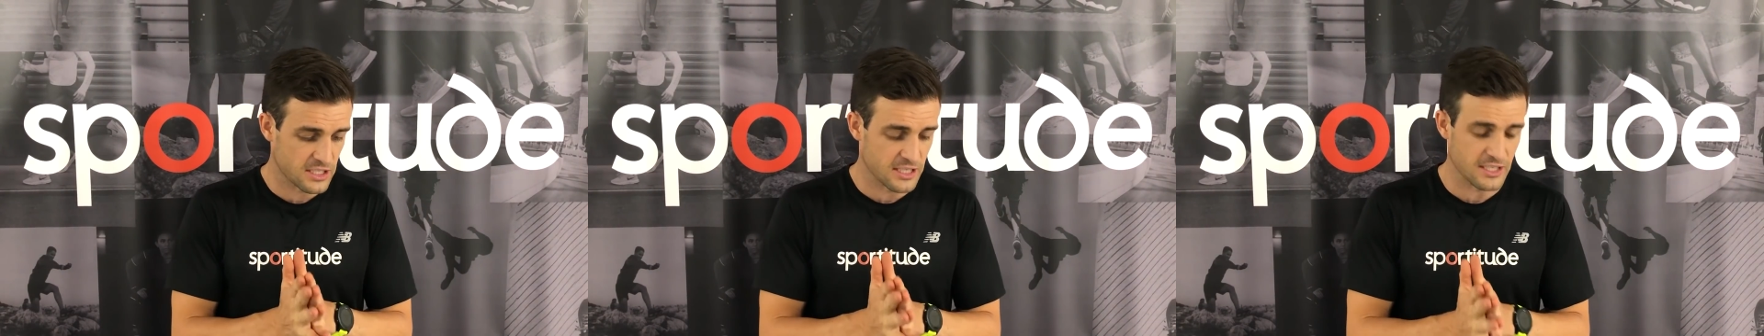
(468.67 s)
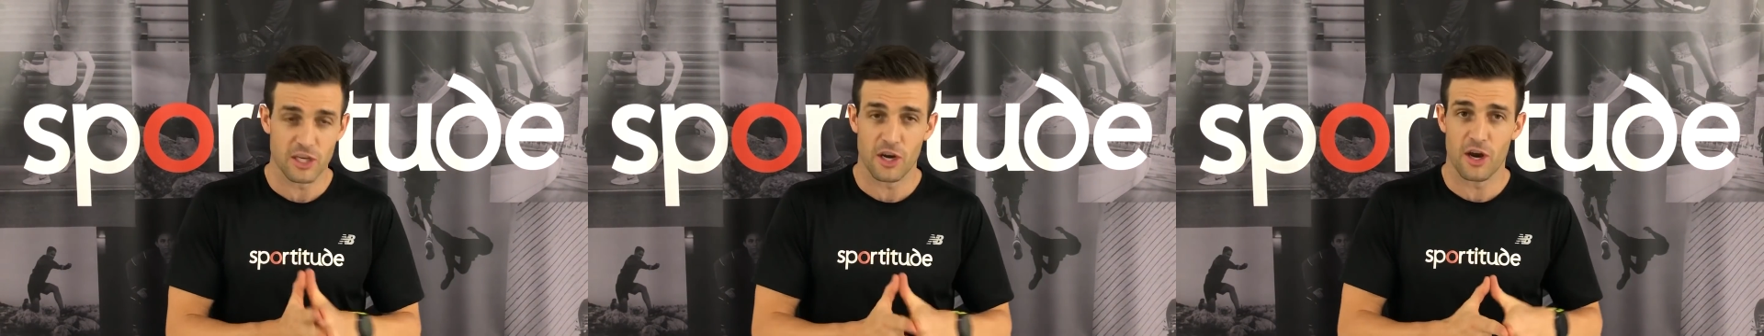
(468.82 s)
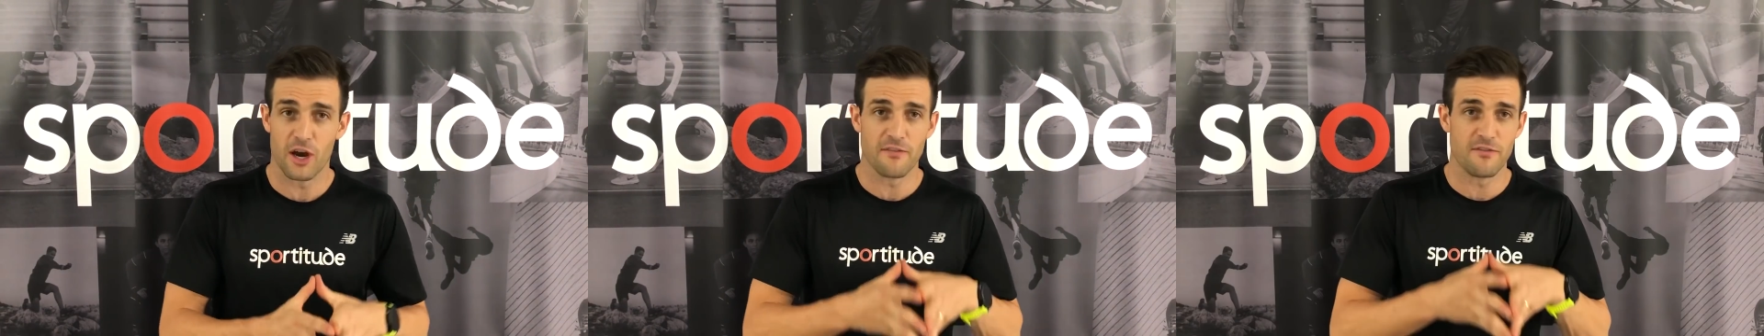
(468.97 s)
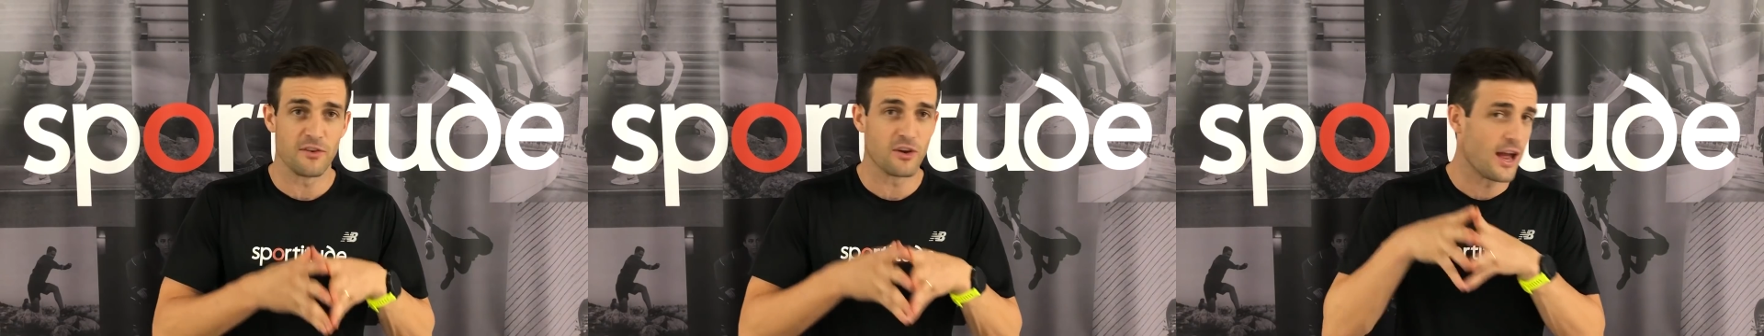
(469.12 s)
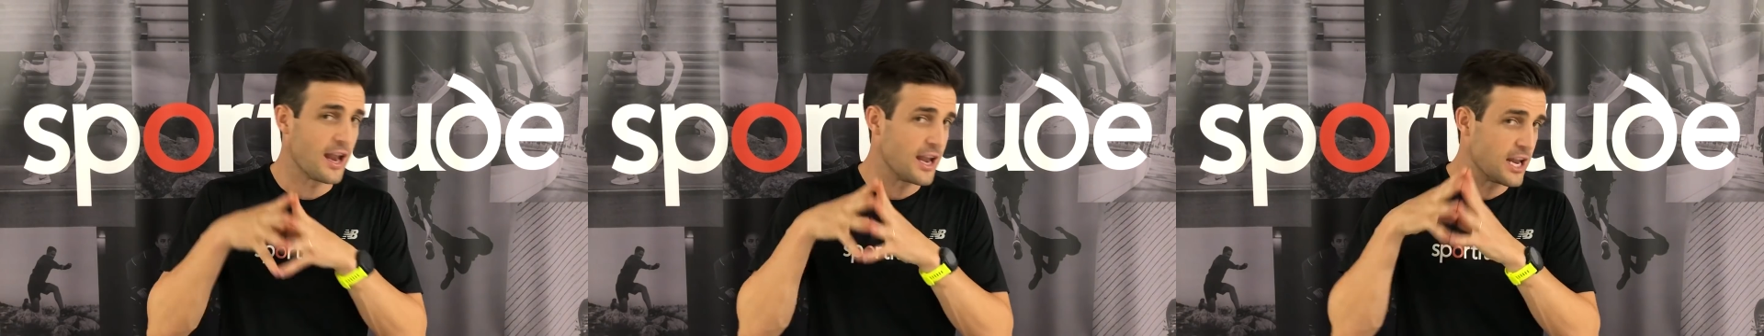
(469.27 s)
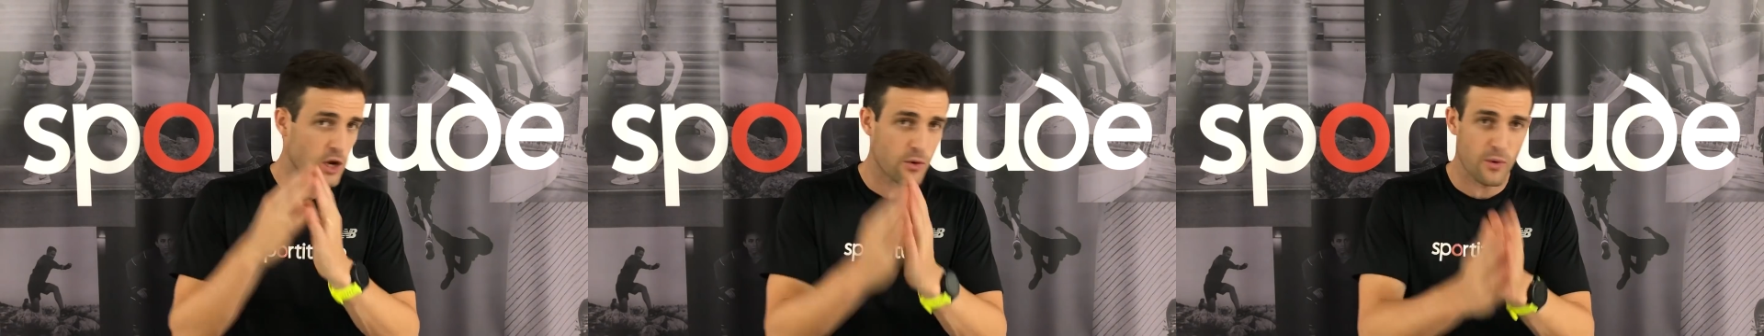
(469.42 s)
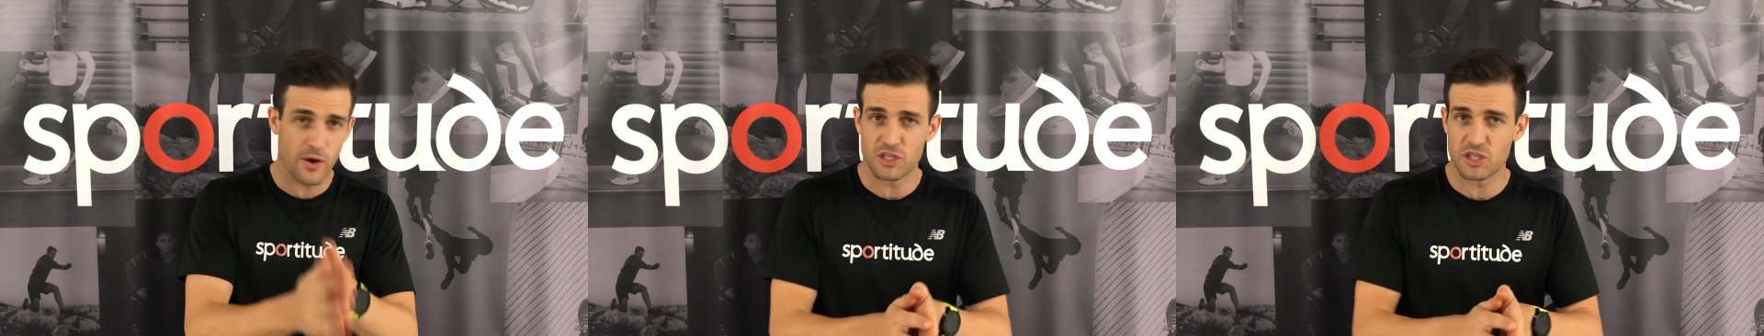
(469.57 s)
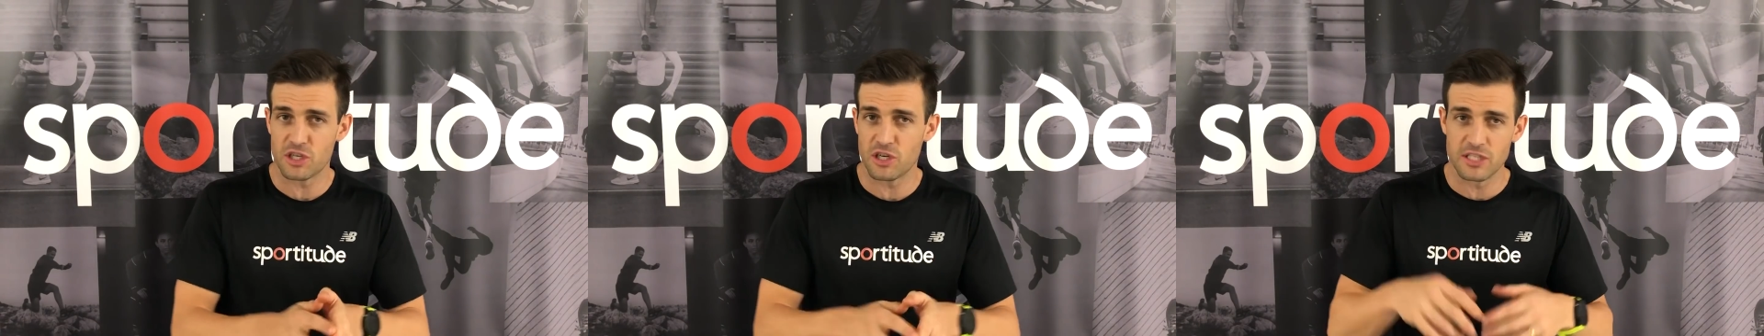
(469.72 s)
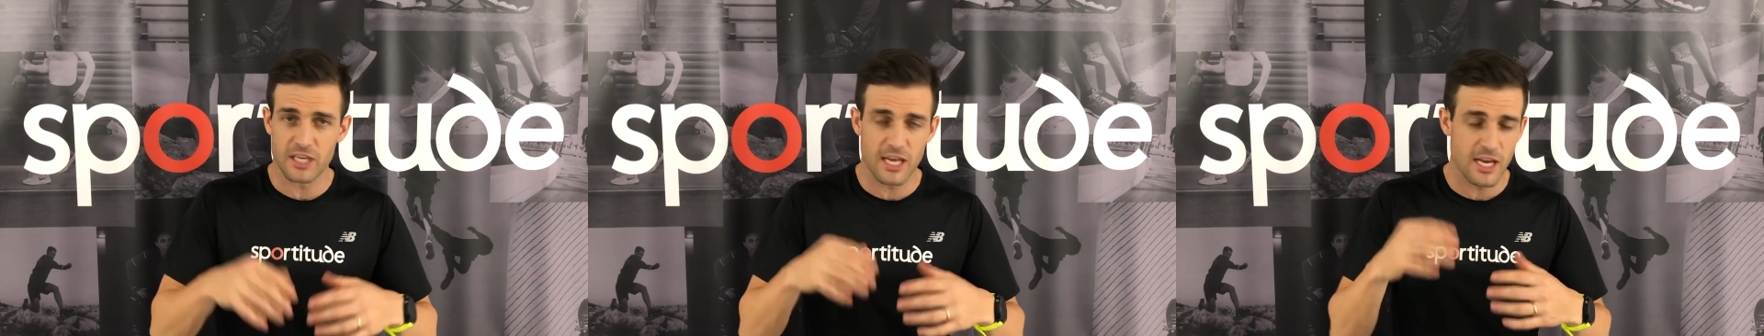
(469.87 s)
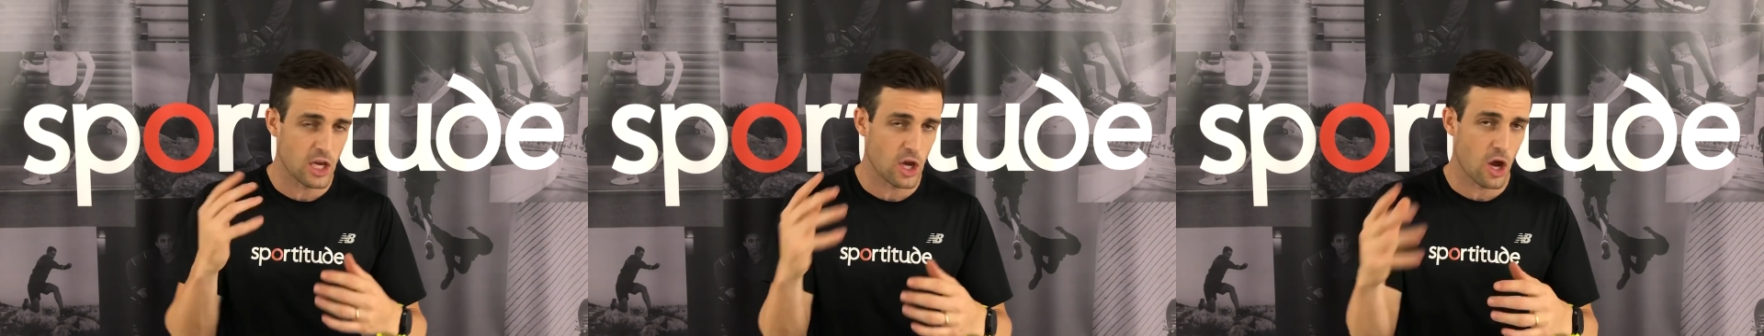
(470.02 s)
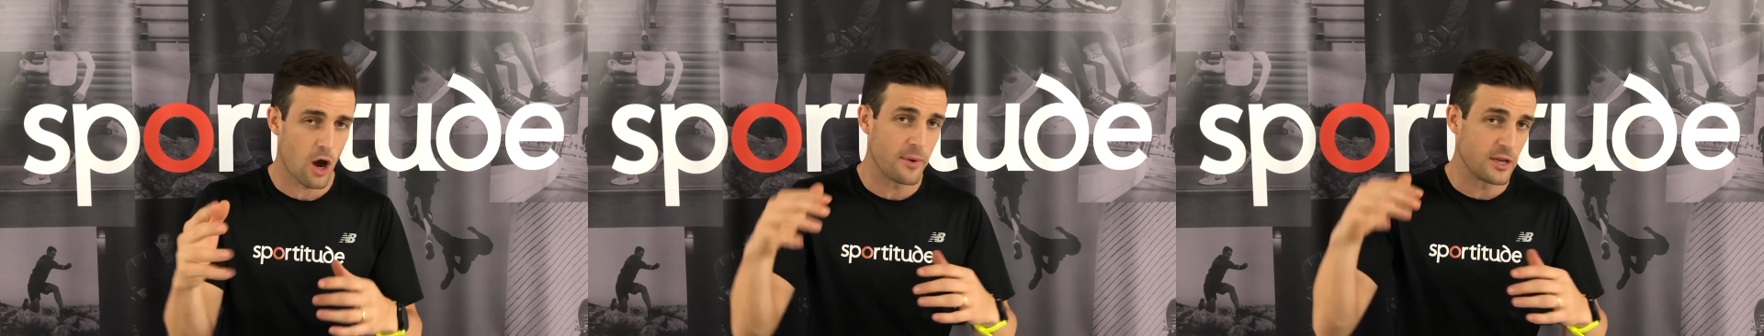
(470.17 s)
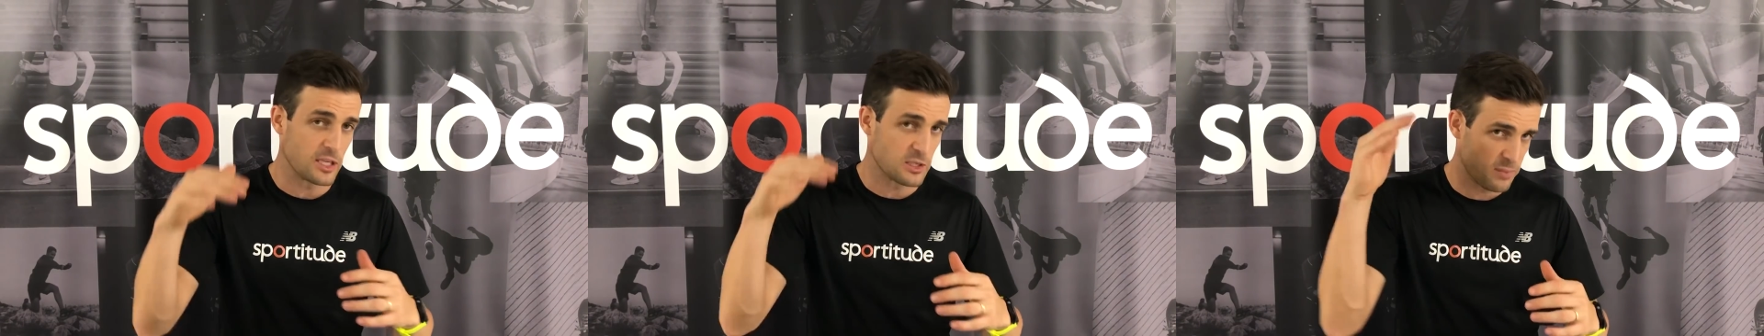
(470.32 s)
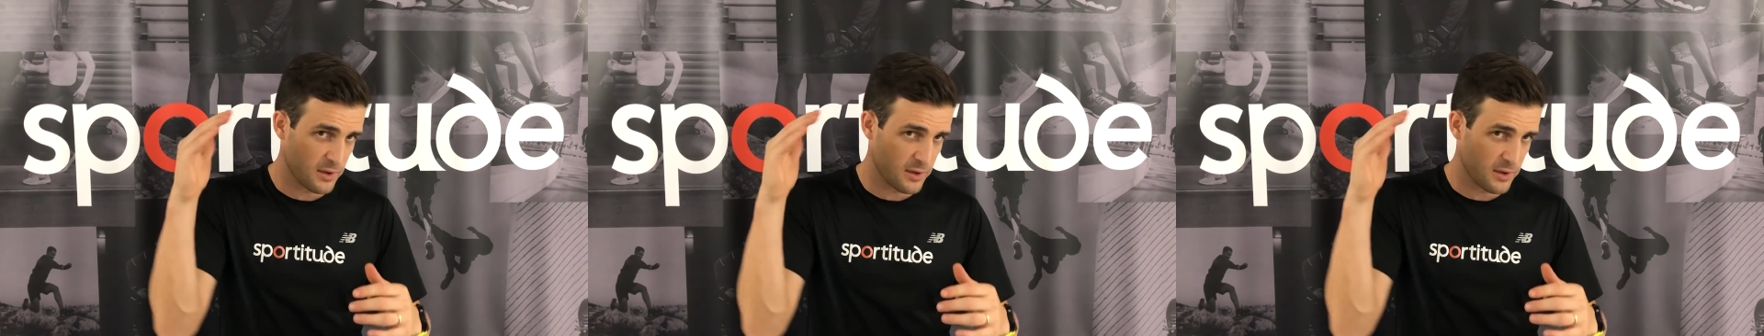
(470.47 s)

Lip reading: So if you've got any questions, any comments,